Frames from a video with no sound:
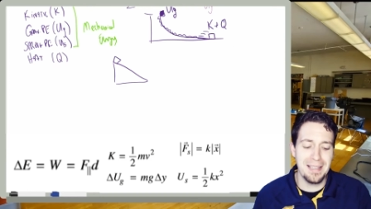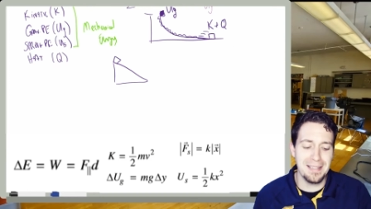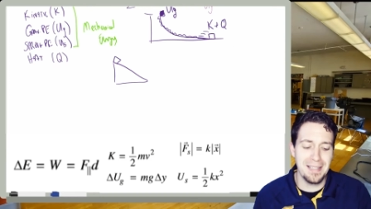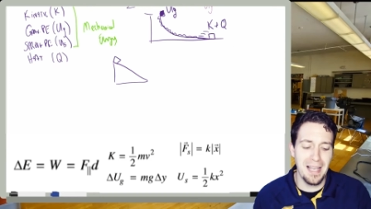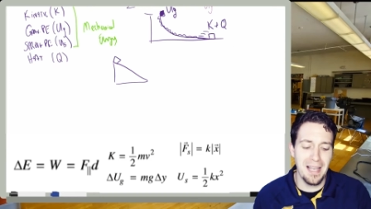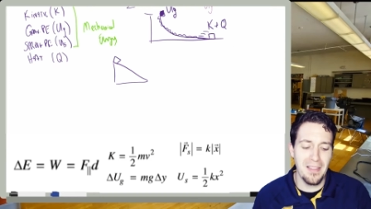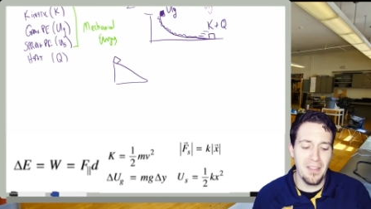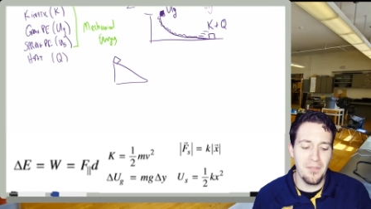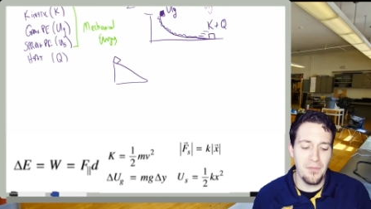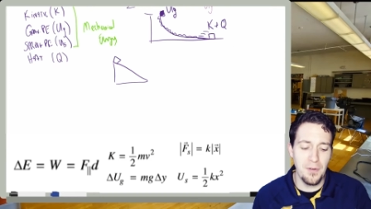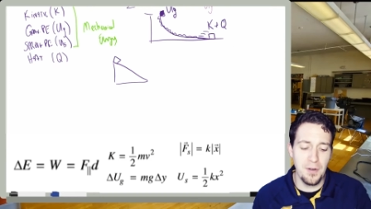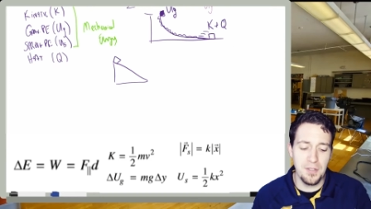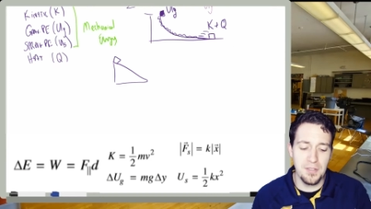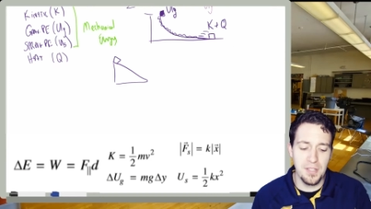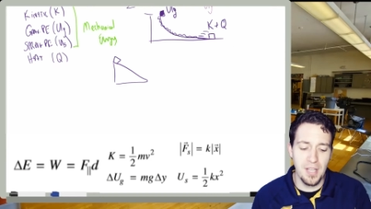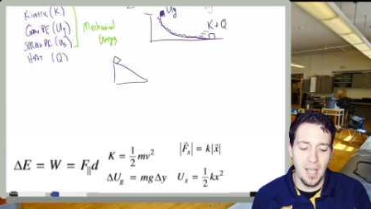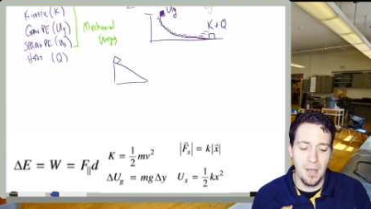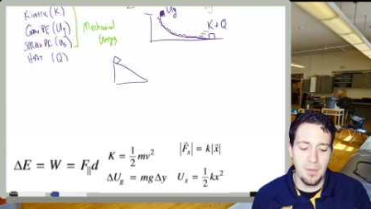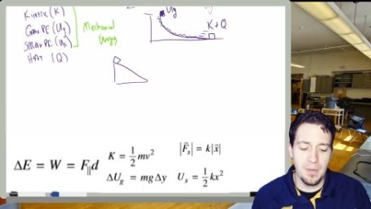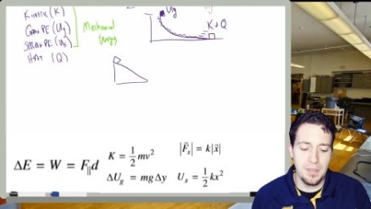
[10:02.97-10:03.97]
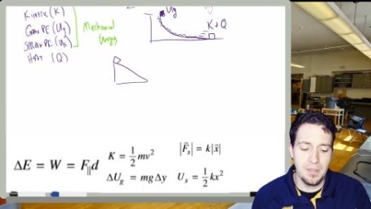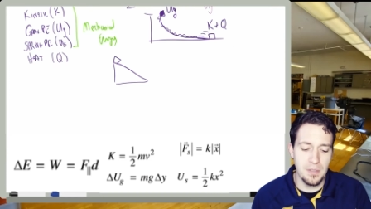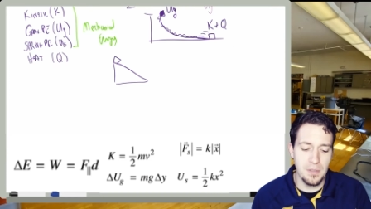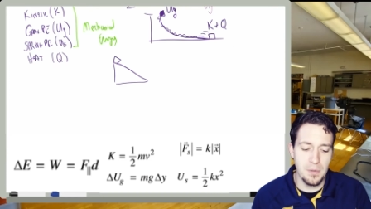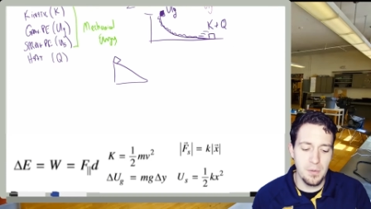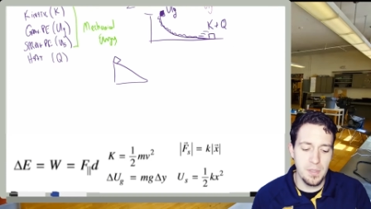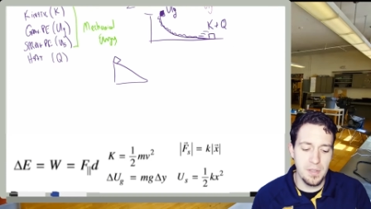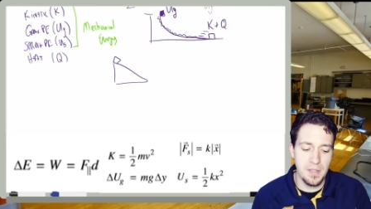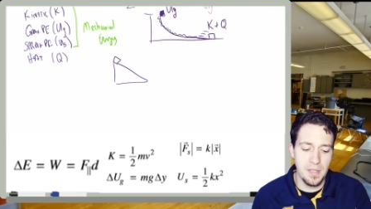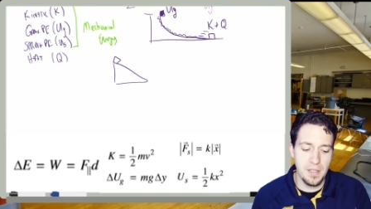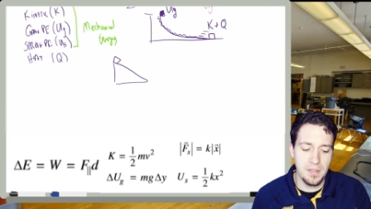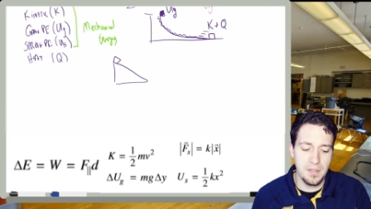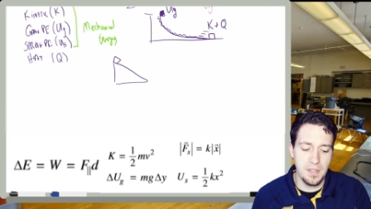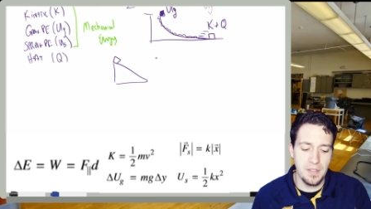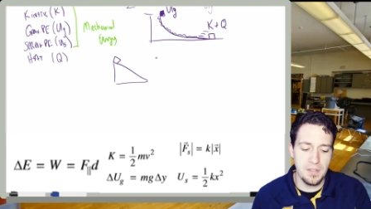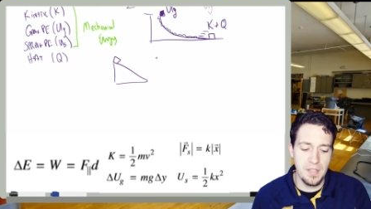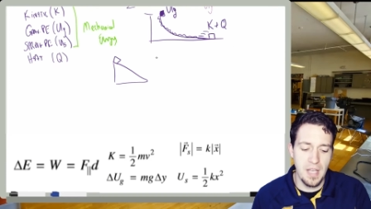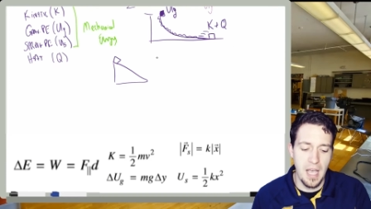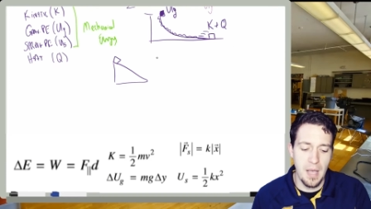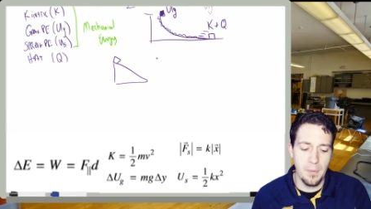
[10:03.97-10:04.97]
is uh, the first thing i would do with this
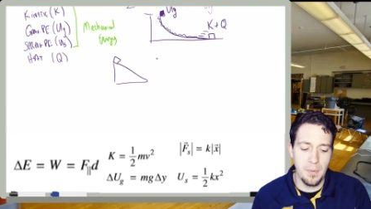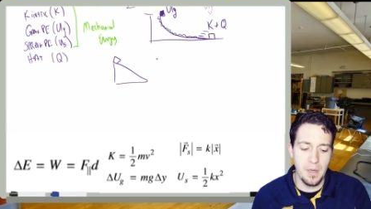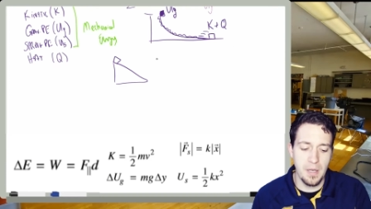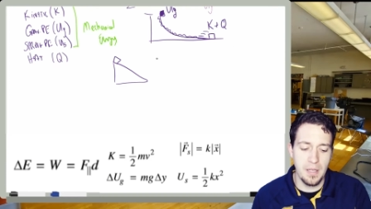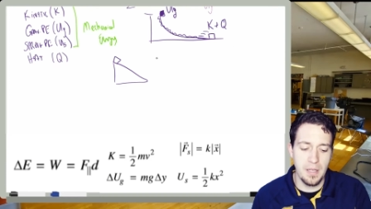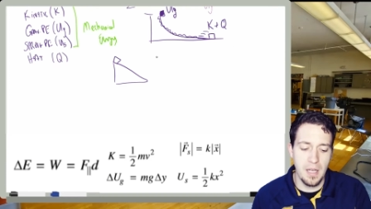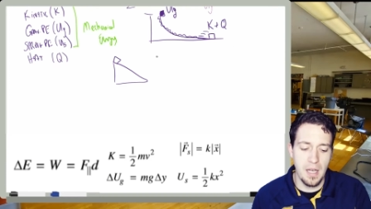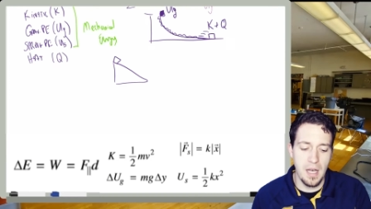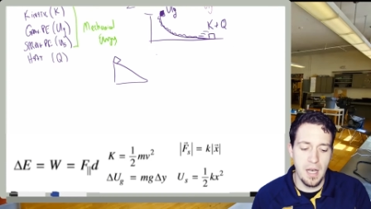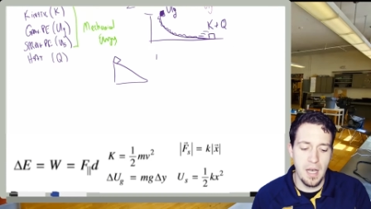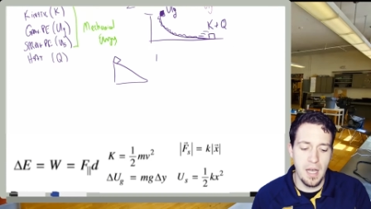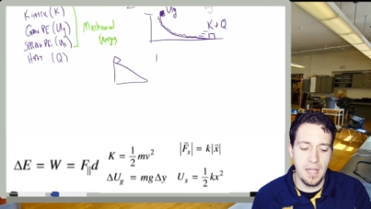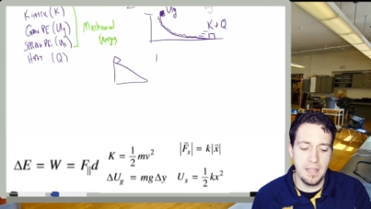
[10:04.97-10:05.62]
is i would uh,